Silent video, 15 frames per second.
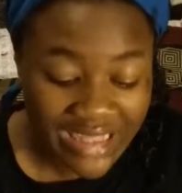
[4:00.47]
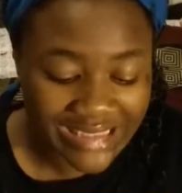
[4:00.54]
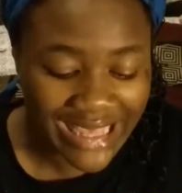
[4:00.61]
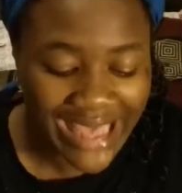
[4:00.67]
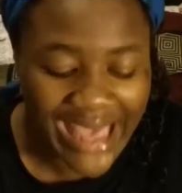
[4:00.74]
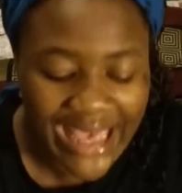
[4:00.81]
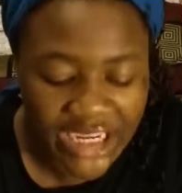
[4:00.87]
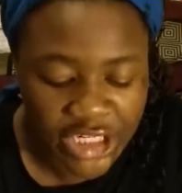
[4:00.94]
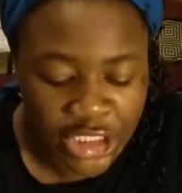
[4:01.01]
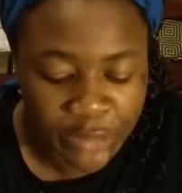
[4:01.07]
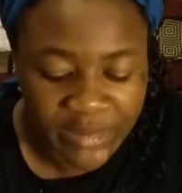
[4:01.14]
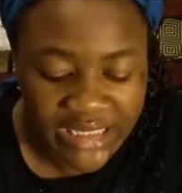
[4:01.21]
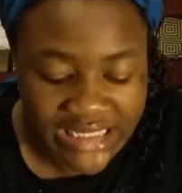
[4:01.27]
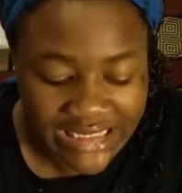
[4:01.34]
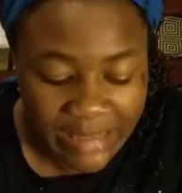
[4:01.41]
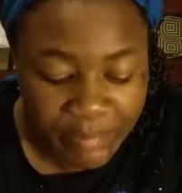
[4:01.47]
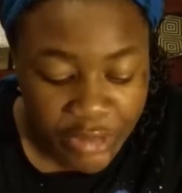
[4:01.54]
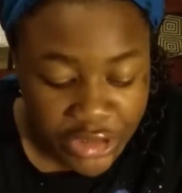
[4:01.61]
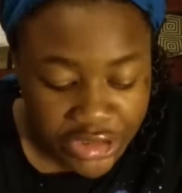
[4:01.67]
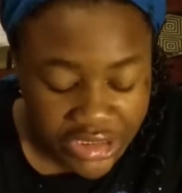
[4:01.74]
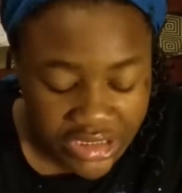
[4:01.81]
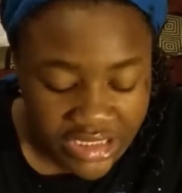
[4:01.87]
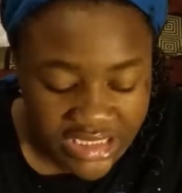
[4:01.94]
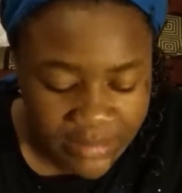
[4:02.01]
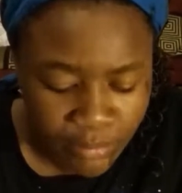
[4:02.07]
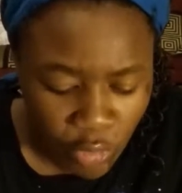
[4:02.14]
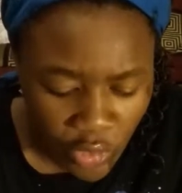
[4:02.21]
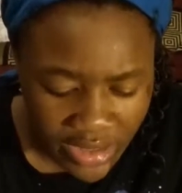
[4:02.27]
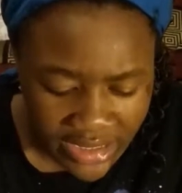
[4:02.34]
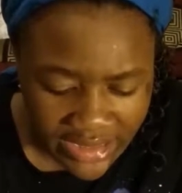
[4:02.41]
thinks I hate her because I pushed this
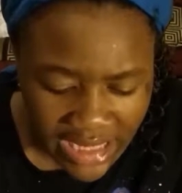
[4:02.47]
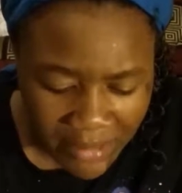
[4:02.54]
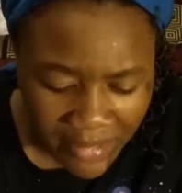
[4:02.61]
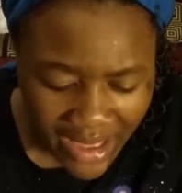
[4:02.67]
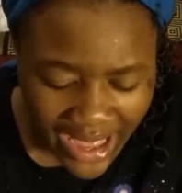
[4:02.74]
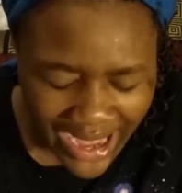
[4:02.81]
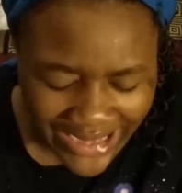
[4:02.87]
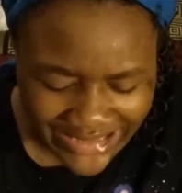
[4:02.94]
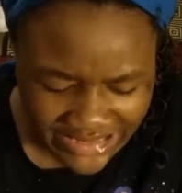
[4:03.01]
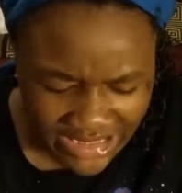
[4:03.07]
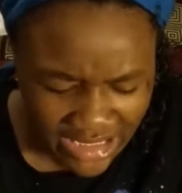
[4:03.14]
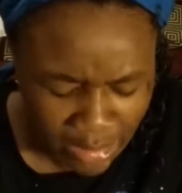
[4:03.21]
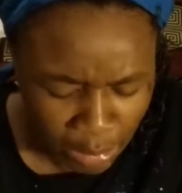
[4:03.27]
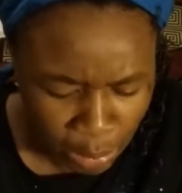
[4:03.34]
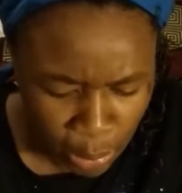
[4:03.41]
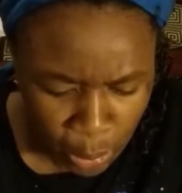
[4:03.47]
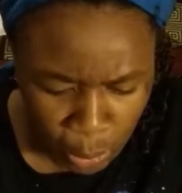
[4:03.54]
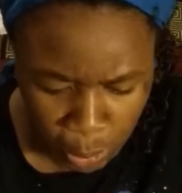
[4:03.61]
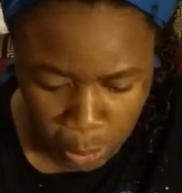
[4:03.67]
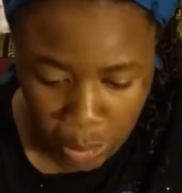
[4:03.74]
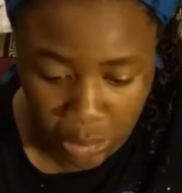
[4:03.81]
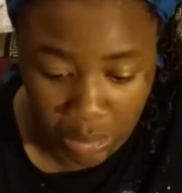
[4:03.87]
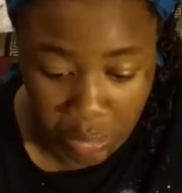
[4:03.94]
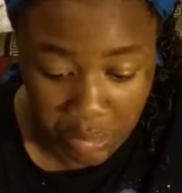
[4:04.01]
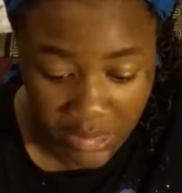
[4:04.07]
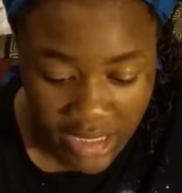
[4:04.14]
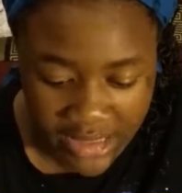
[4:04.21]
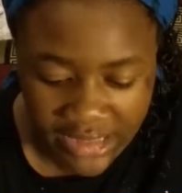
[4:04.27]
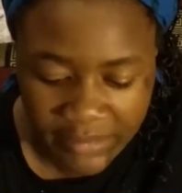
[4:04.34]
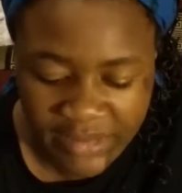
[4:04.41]
boy named Isa.
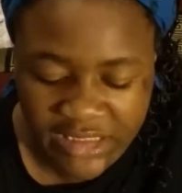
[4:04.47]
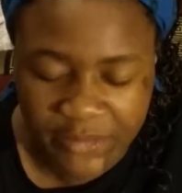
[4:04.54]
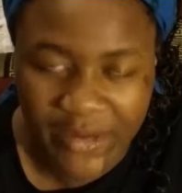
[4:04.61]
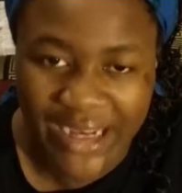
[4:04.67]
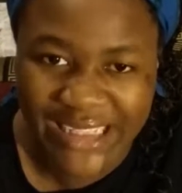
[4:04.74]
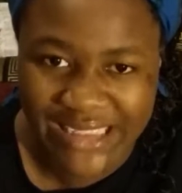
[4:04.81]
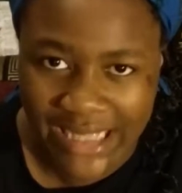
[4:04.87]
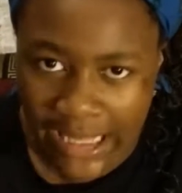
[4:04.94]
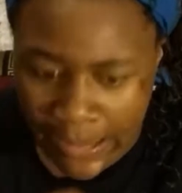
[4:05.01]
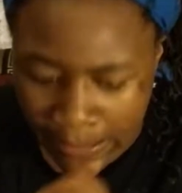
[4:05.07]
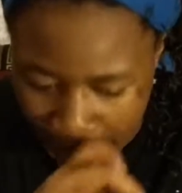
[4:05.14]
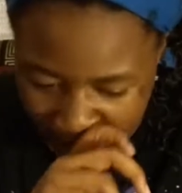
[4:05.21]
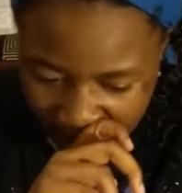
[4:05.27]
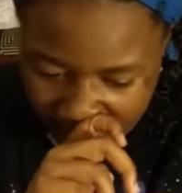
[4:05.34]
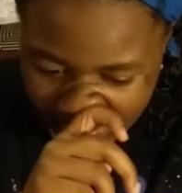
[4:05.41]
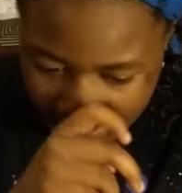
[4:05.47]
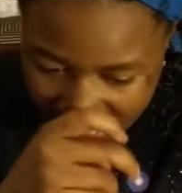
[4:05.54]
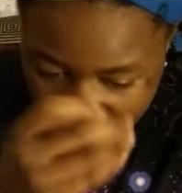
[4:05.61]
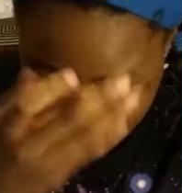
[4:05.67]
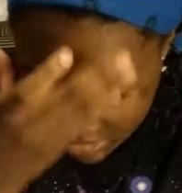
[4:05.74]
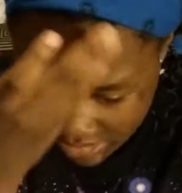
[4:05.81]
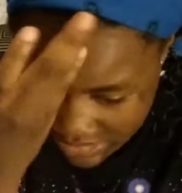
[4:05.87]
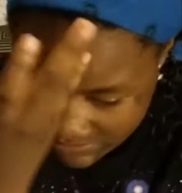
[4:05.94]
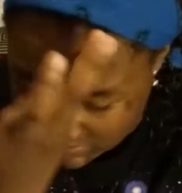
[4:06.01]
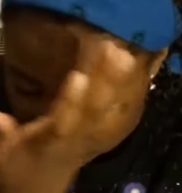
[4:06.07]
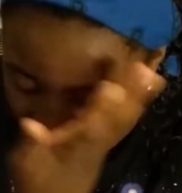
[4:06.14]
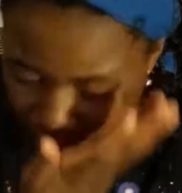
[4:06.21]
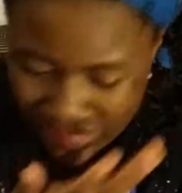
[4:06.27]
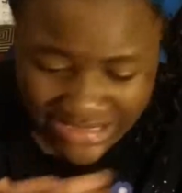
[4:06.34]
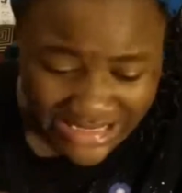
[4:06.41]
I think I meant to put Isaiah, but I don't know how to
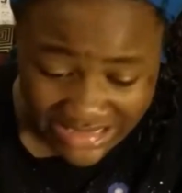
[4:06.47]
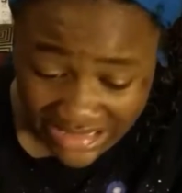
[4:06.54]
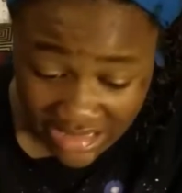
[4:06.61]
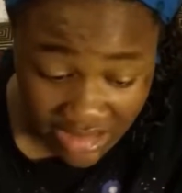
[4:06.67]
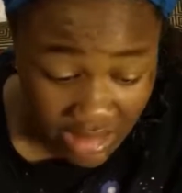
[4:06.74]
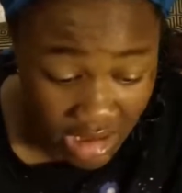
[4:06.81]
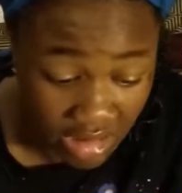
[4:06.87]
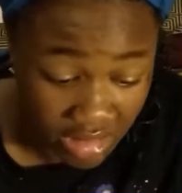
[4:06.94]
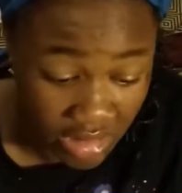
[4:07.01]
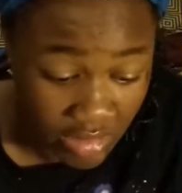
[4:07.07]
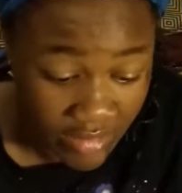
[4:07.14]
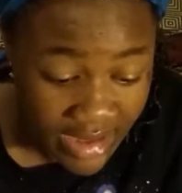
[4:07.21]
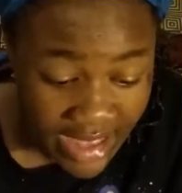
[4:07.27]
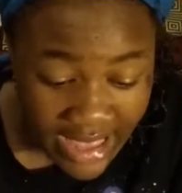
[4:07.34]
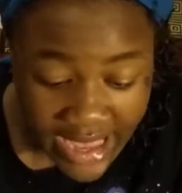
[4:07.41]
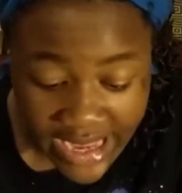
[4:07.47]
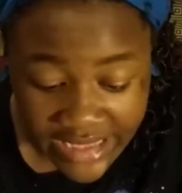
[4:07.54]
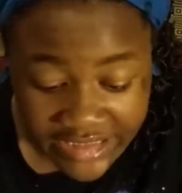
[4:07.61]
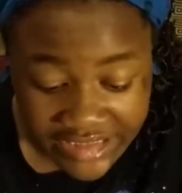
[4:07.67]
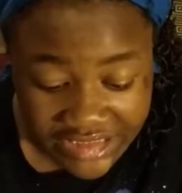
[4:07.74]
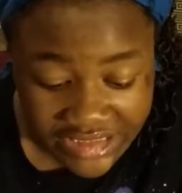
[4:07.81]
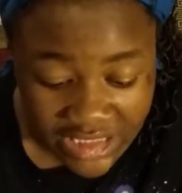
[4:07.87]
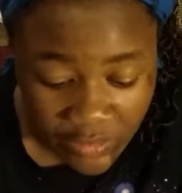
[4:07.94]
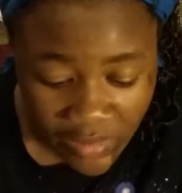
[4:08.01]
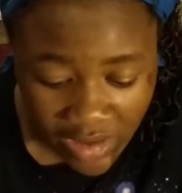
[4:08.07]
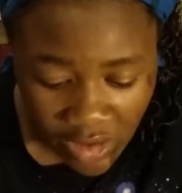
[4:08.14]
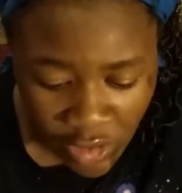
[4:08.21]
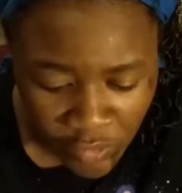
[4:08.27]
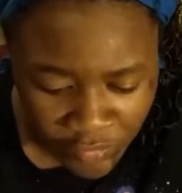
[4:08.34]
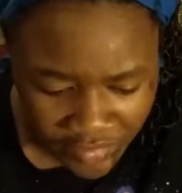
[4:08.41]
spell. Or Iza, I don't know. And she
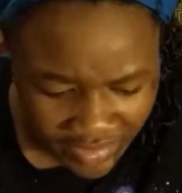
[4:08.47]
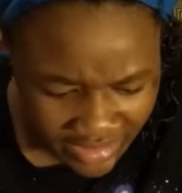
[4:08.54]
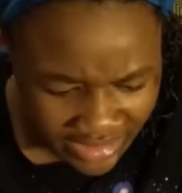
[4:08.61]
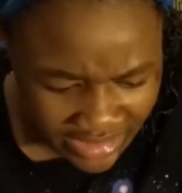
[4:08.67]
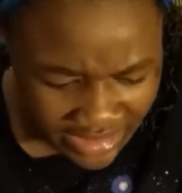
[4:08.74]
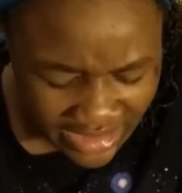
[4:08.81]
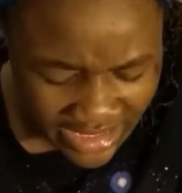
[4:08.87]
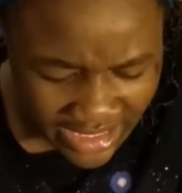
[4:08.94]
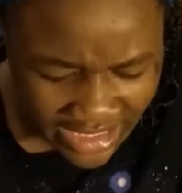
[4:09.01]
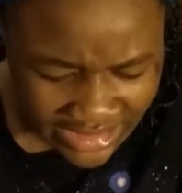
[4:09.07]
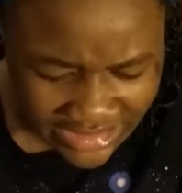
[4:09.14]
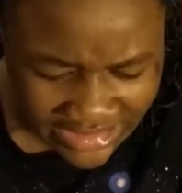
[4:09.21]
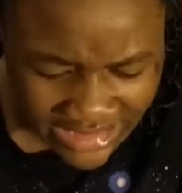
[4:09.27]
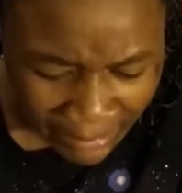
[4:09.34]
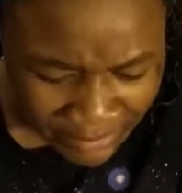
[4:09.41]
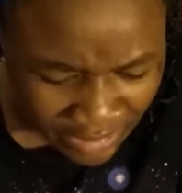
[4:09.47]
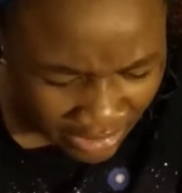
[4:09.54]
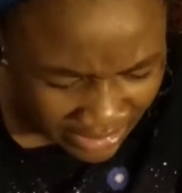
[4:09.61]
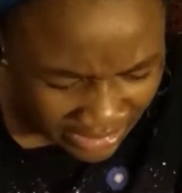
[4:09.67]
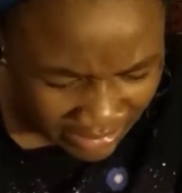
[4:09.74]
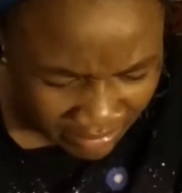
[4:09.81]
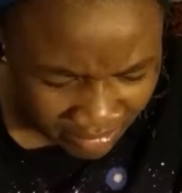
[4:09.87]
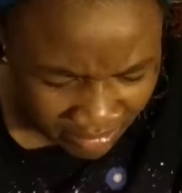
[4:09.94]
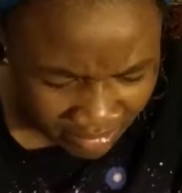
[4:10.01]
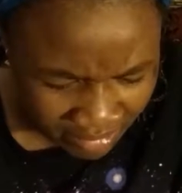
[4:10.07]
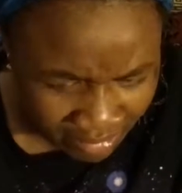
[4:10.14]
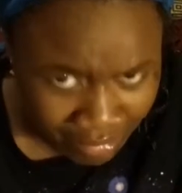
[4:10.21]
went over there and stepped on him.